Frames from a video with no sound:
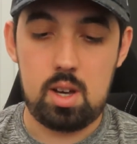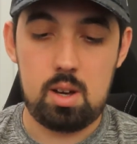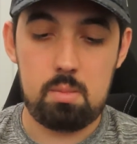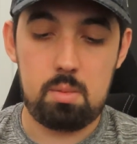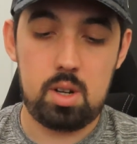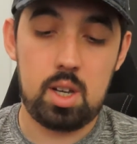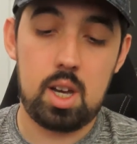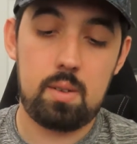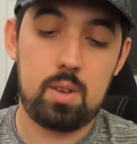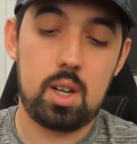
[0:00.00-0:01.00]
Um, but
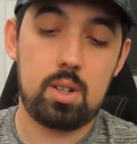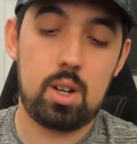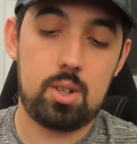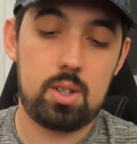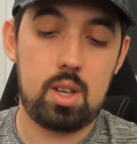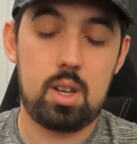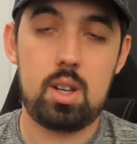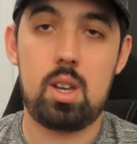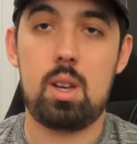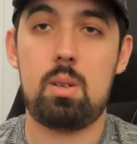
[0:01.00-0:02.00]
again, if you guys are interested
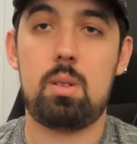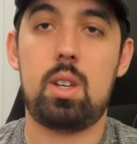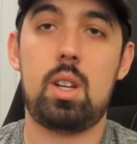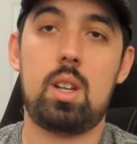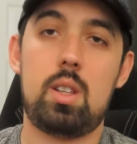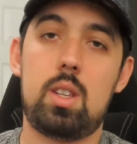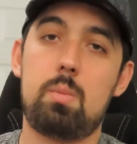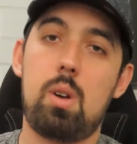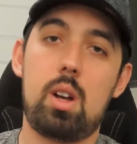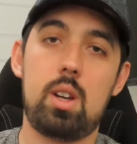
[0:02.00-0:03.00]
in getting any of these
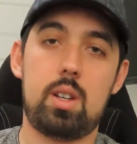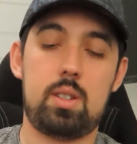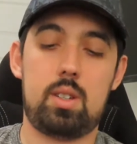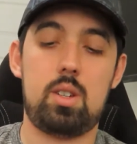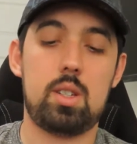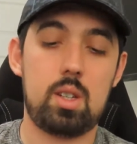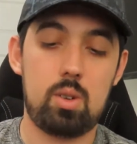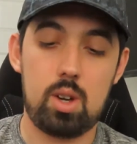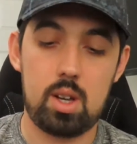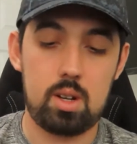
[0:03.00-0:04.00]
products, you guys can
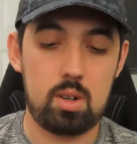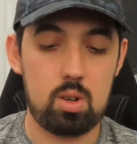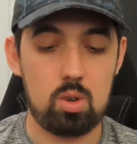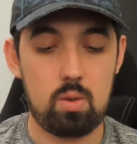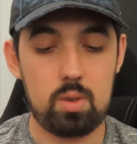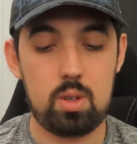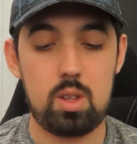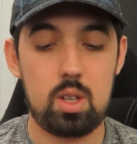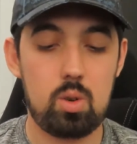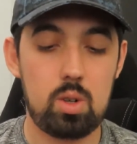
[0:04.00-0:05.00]
go ahead and go over to
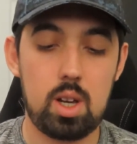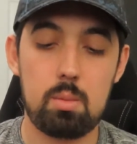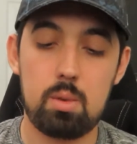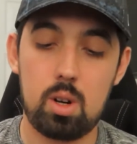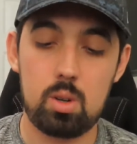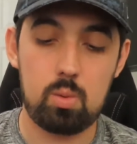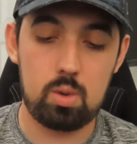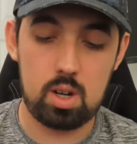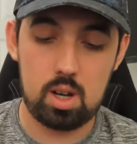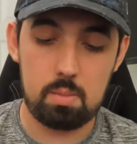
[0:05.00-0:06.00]
the No Name Nerd
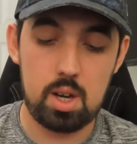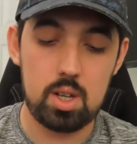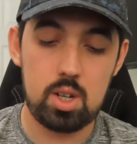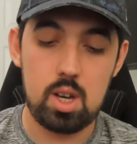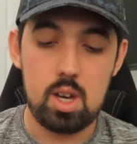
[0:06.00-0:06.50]
uh, page.